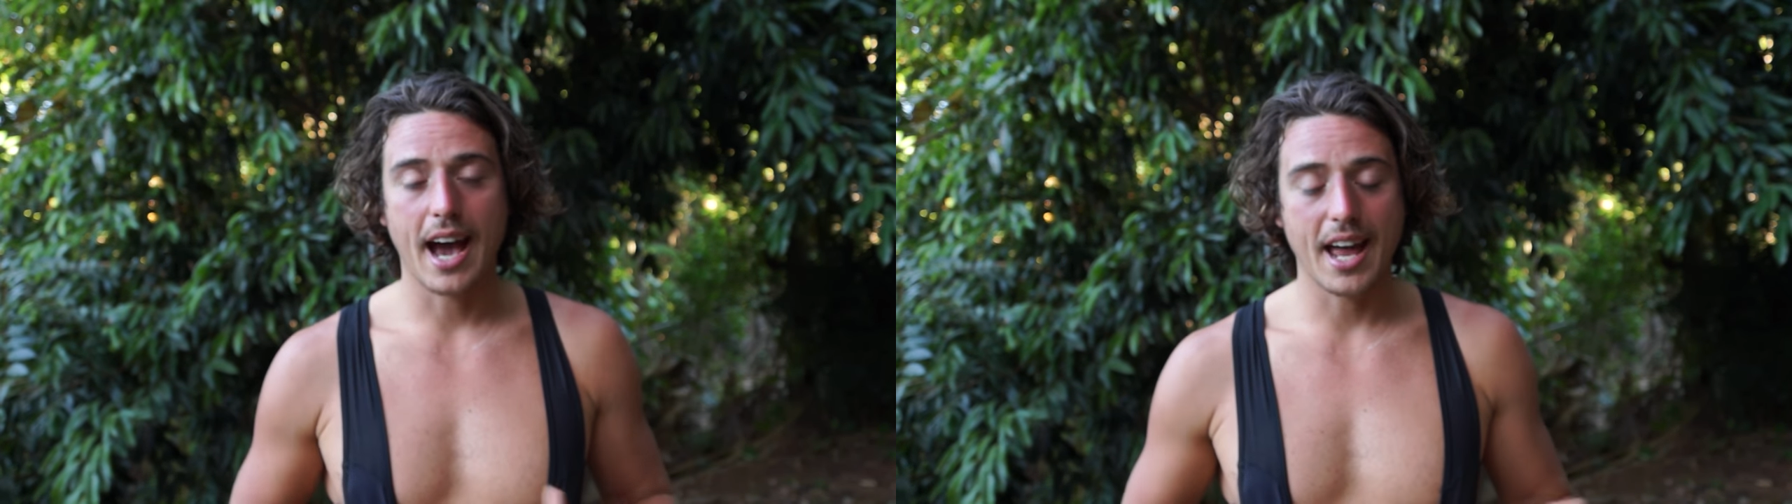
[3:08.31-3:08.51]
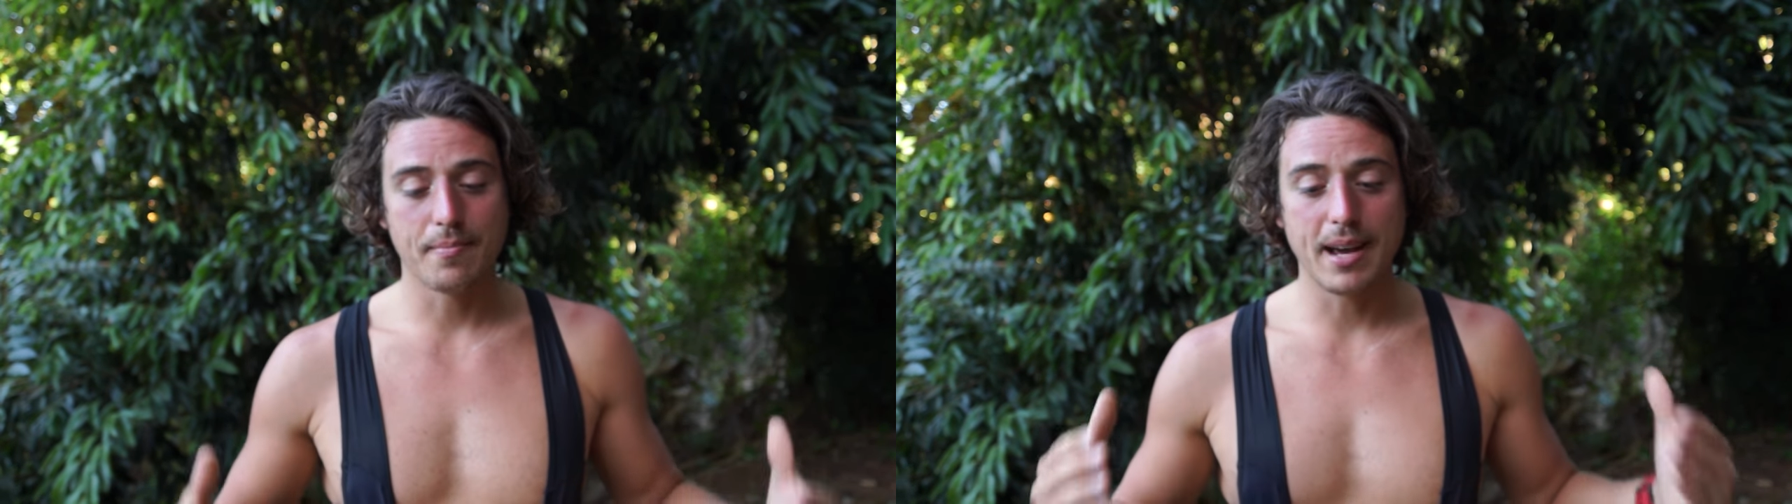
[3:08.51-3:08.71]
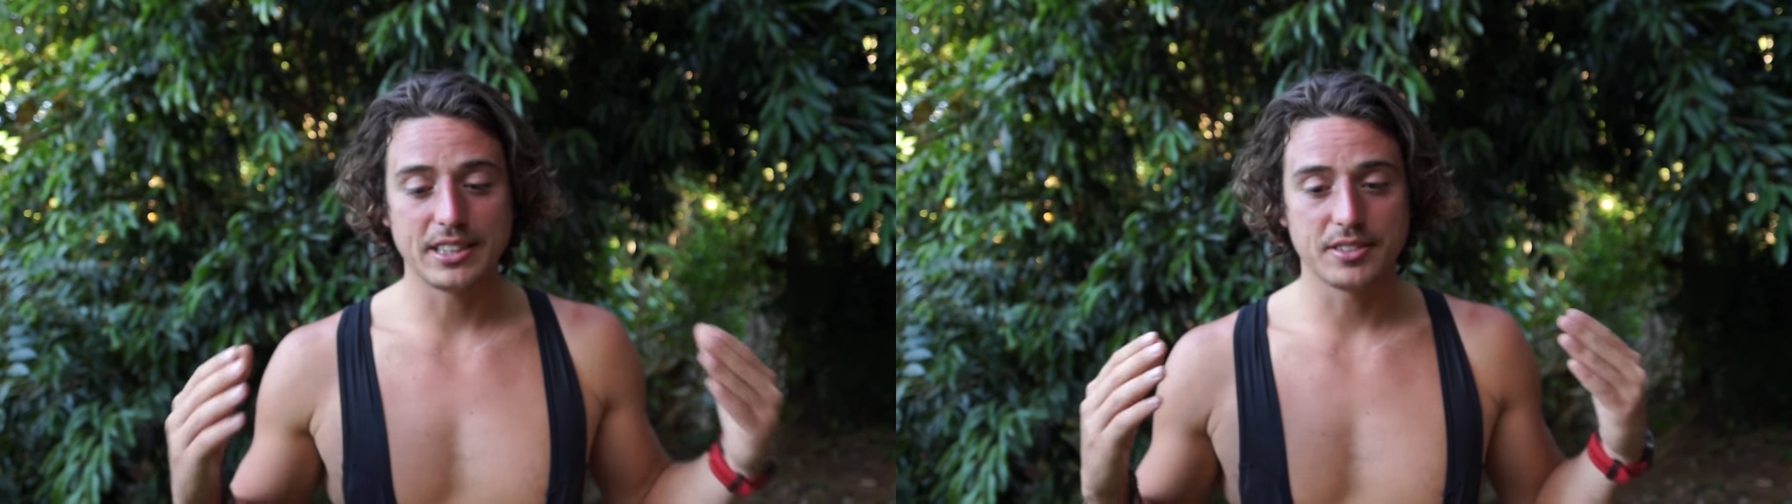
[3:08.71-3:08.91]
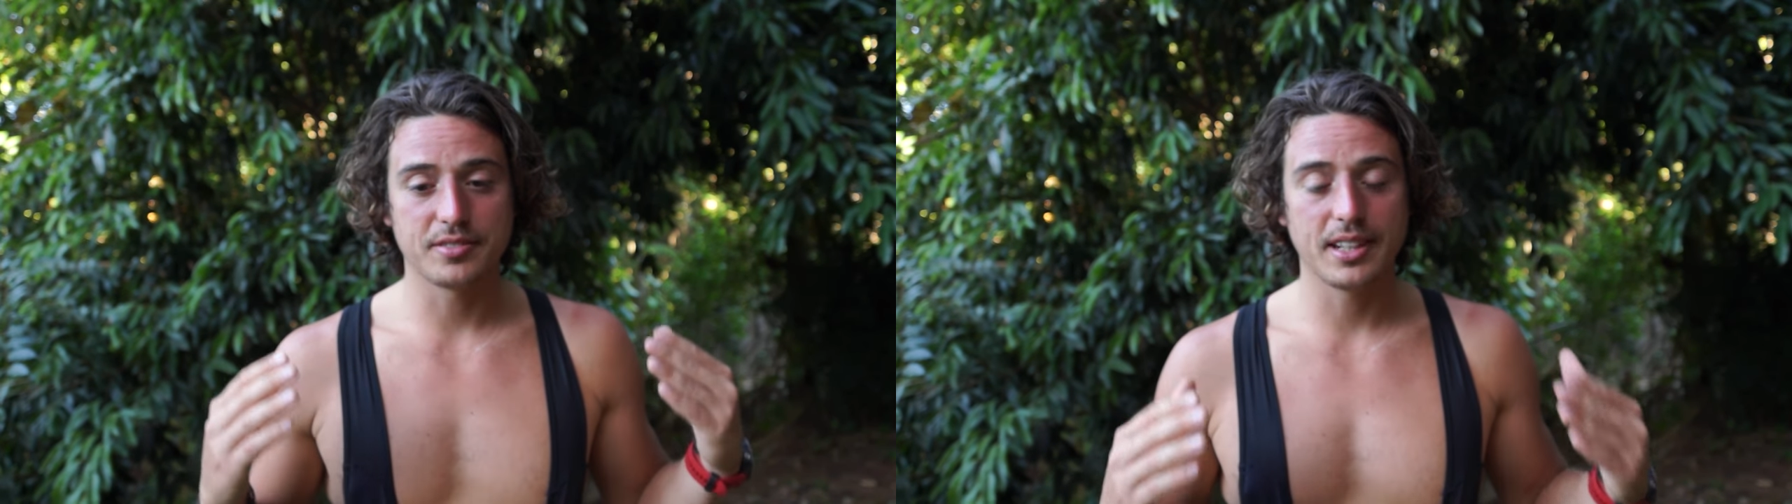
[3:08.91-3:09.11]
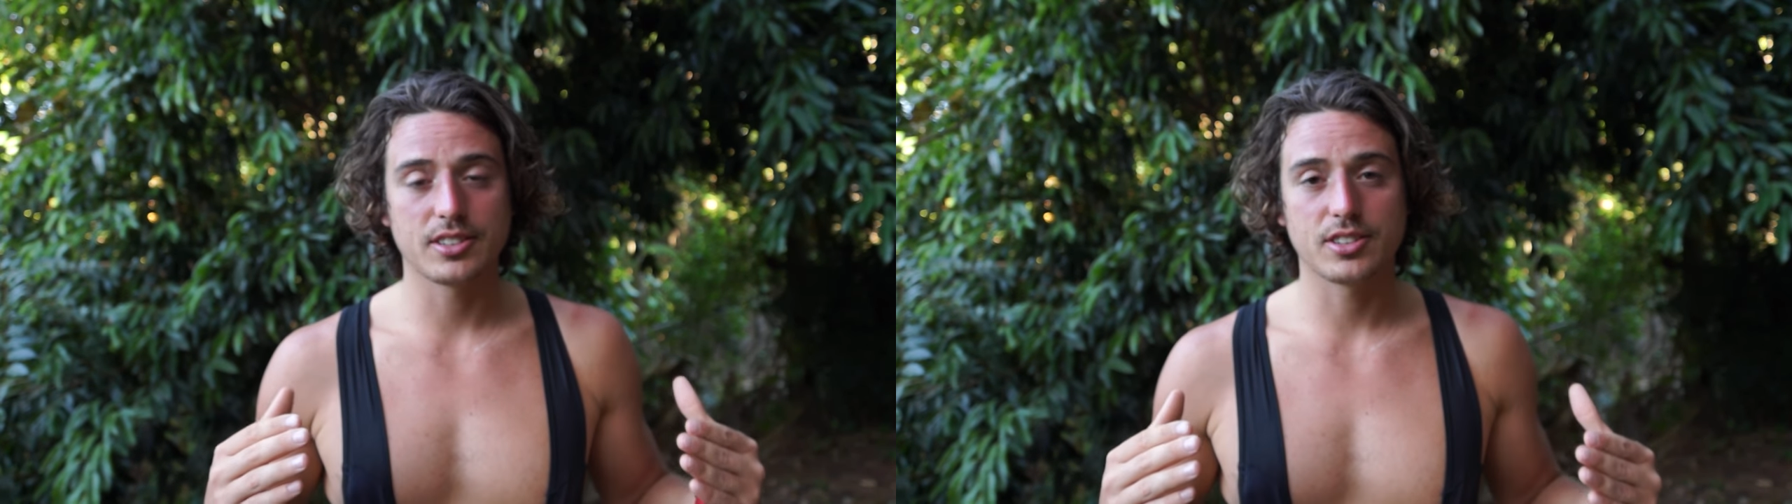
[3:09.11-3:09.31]
And it makes you
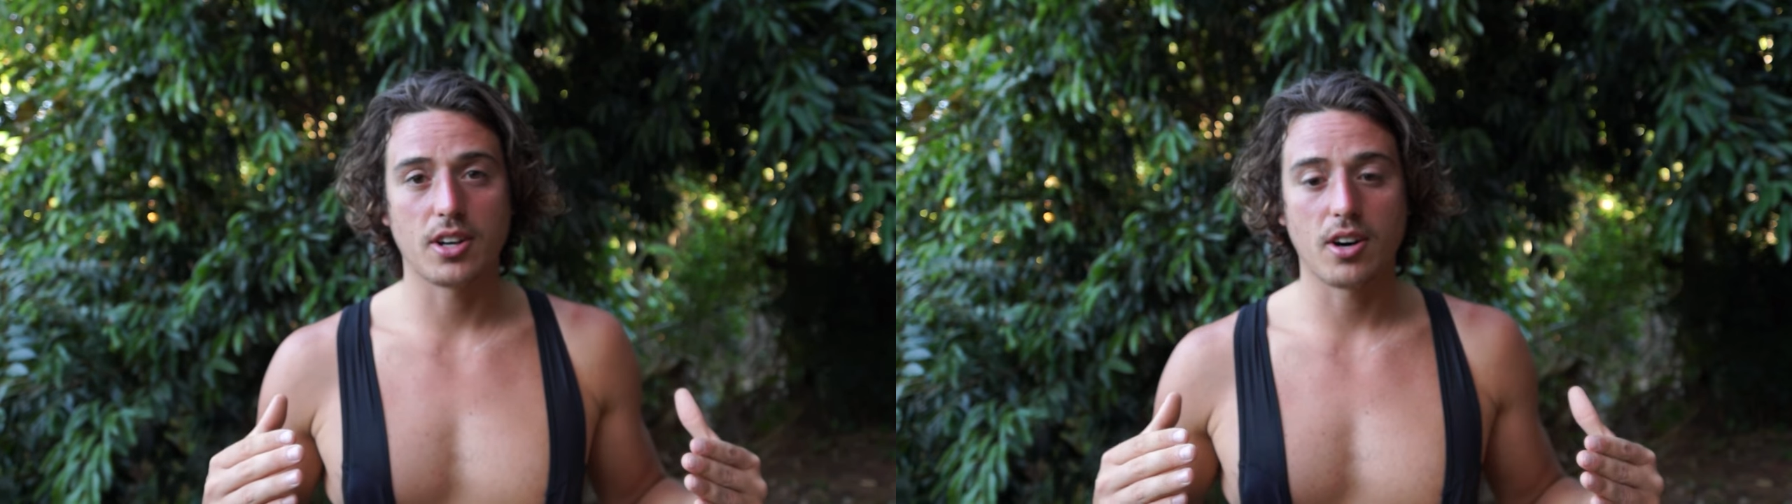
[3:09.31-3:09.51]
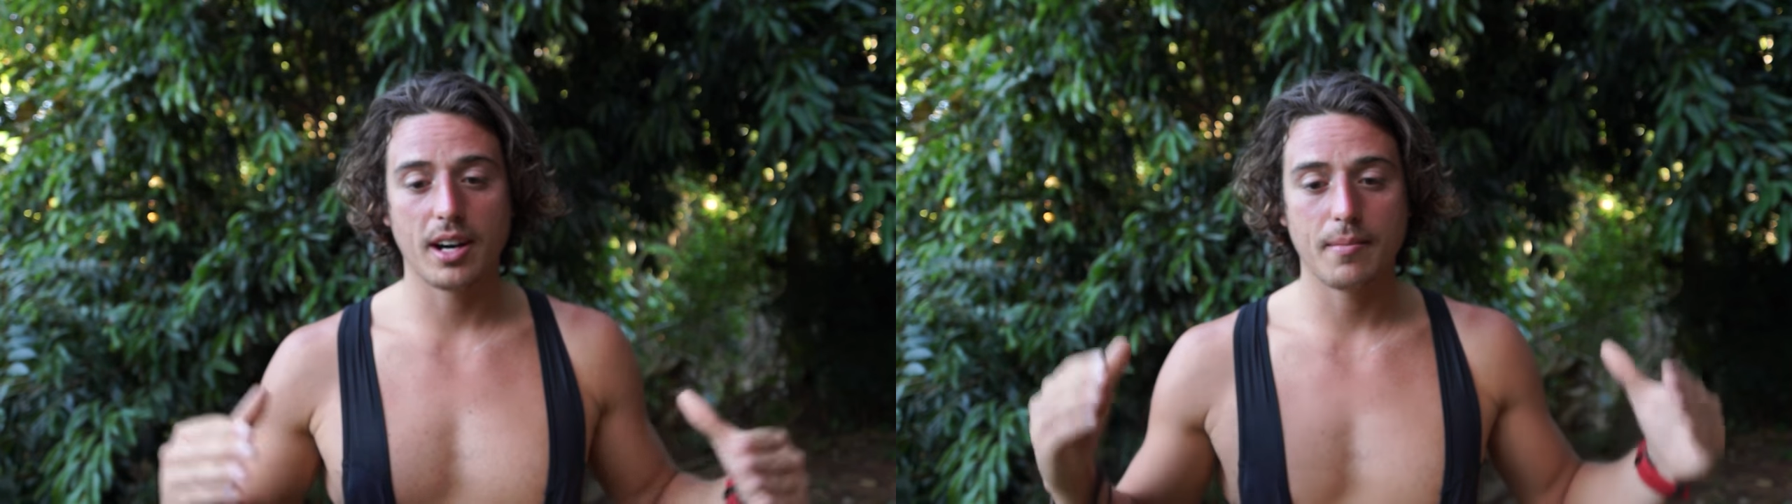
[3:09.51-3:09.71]
feel strong.